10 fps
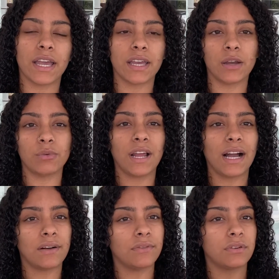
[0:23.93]
it would
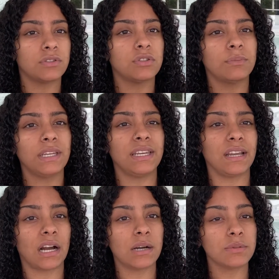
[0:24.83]
have too many
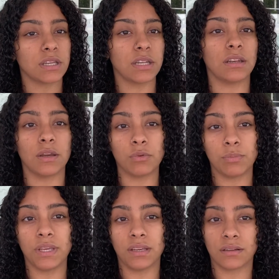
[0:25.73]
gaps and it would
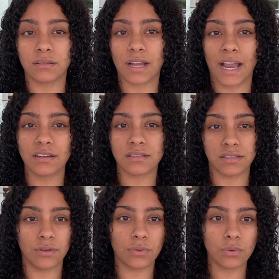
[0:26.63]
be kind of
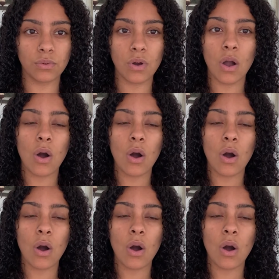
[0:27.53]
see-through,